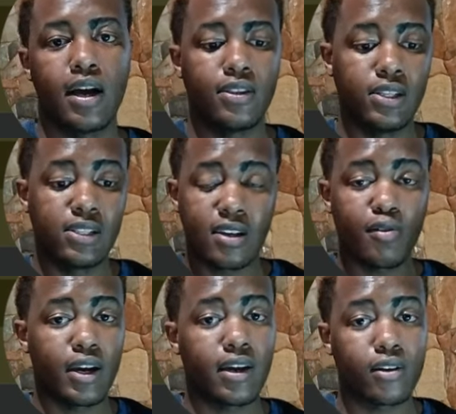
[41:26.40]
the
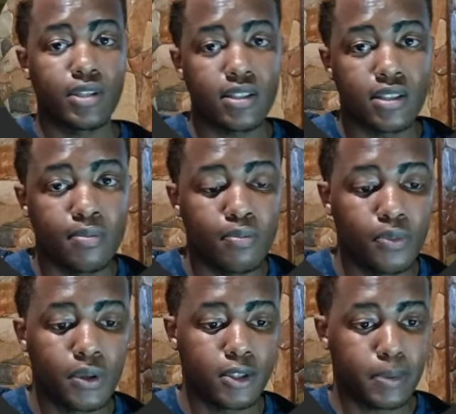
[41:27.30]
Discovery ecosystem,
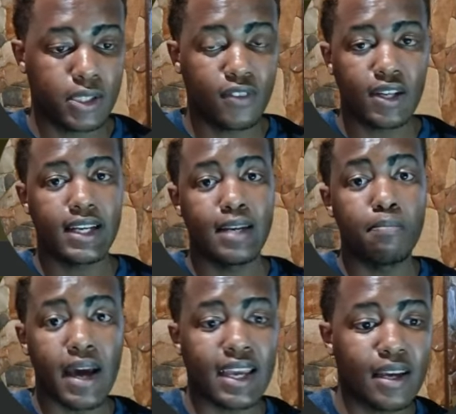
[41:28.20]
specifically in
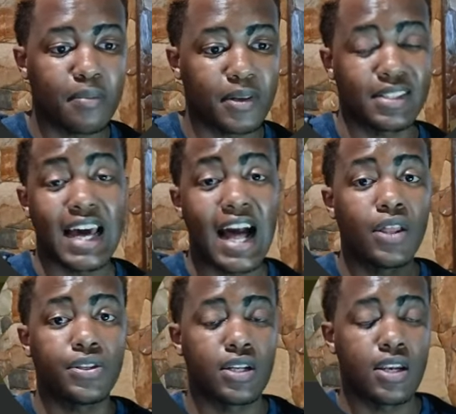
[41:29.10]
banking, because the health
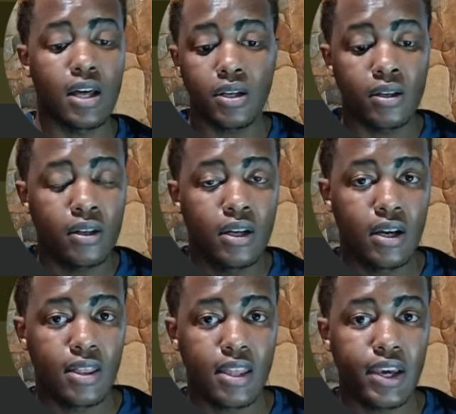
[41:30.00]
is another
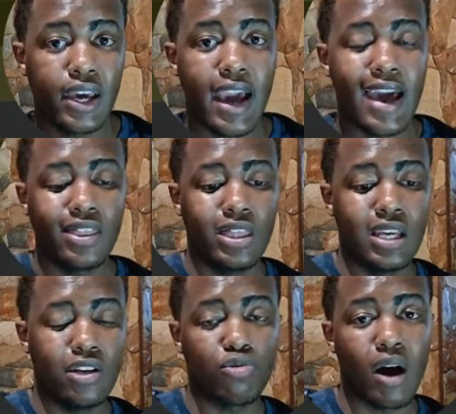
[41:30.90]
thing and
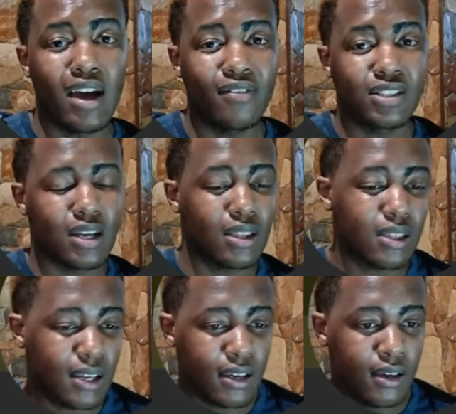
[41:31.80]
the drive is another
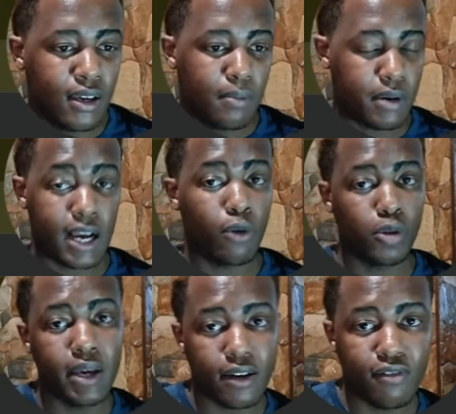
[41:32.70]
thing. But I will
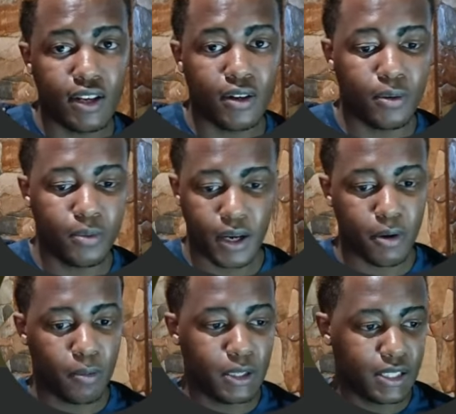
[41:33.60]
make a video, I
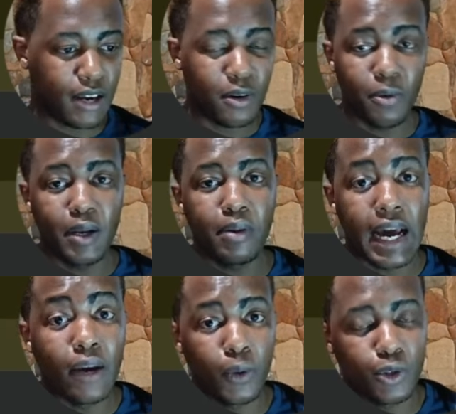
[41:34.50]
promise. I don't know when, but
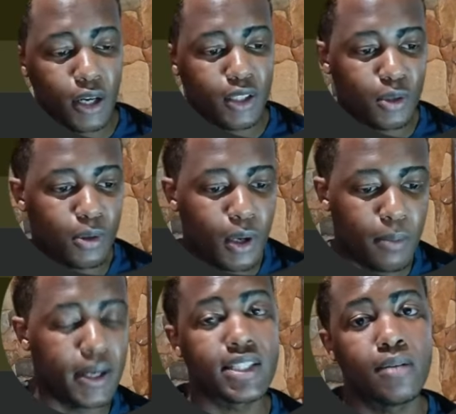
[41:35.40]
I will try to
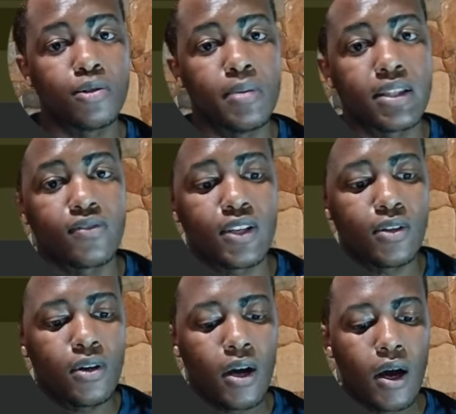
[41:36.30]
make time to make this
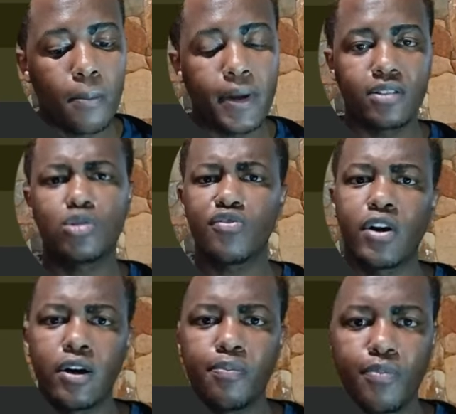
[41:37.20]
video. But so
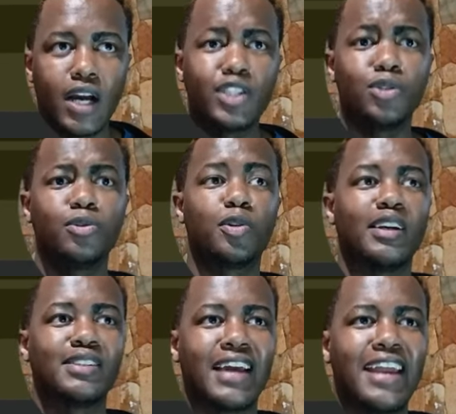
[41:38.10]
far, I do
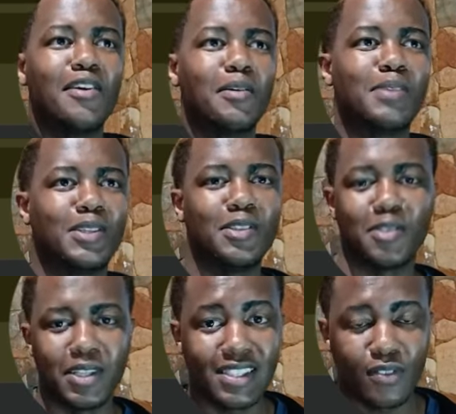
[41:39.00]
trust and hope that you enjoyed this